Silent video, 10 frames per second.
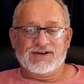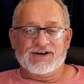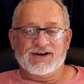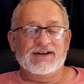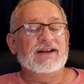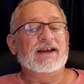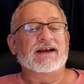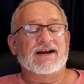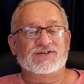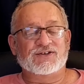In any
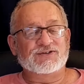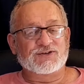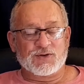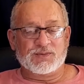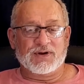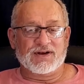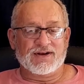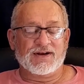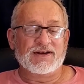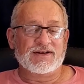case, this group,
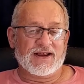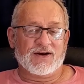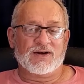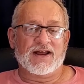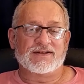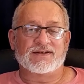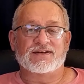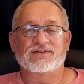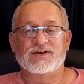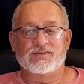in their
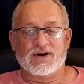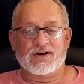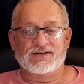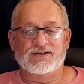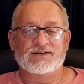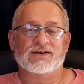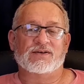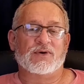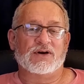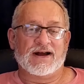letter, demanded,
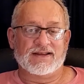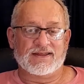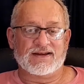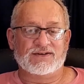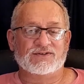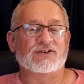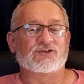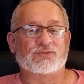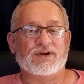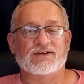among other things, that
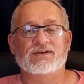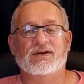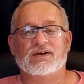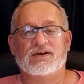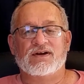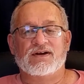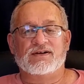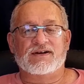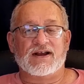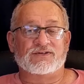Sweden
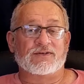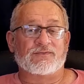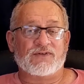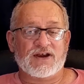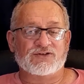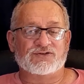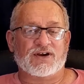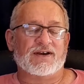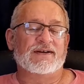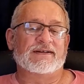takes a fair
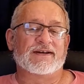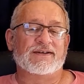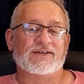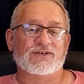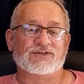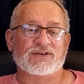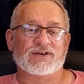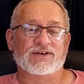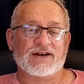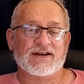share in
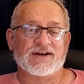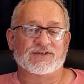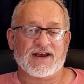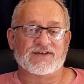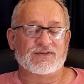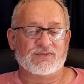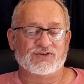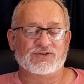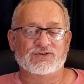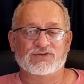reducing greenhouse gas
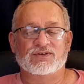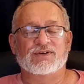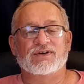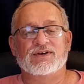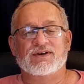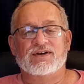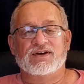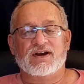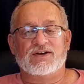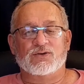emissions
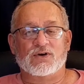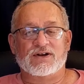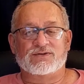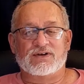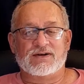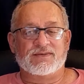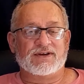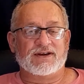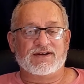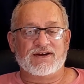in order to limit the
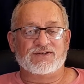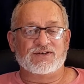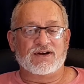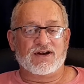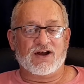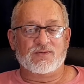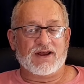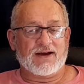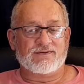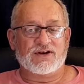increase in the global
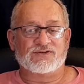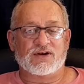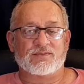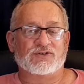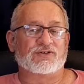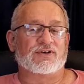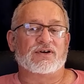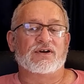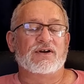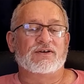average temperature
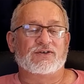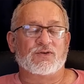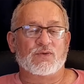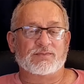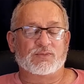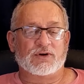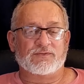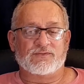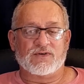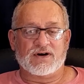to
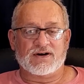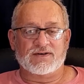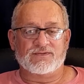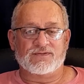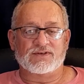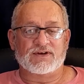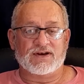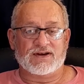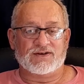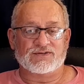1.5
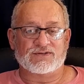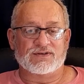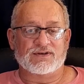degrees,